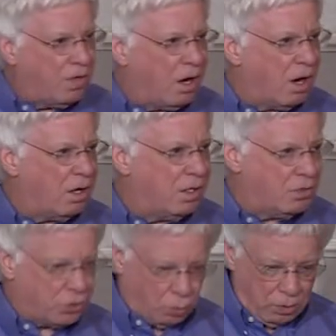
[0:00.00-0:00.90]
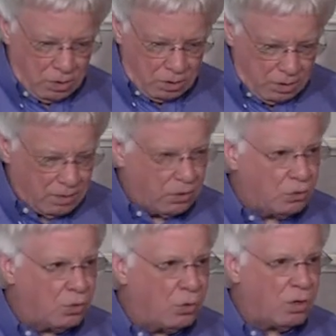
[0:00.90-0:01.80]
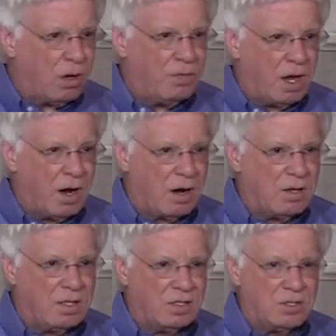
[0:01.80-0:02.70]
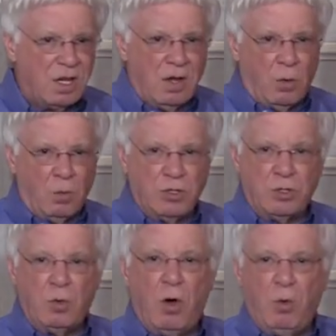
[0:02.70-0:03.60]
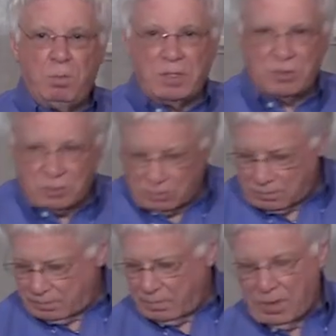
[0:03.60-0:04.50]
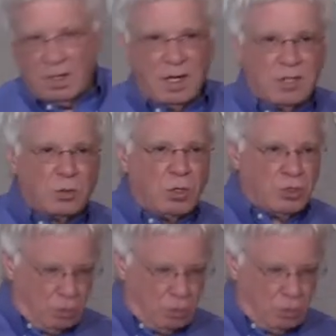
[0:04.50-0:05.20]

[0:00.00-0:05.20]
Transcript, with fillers: of the heart is the will, and the door of the heart is what you open to. It's what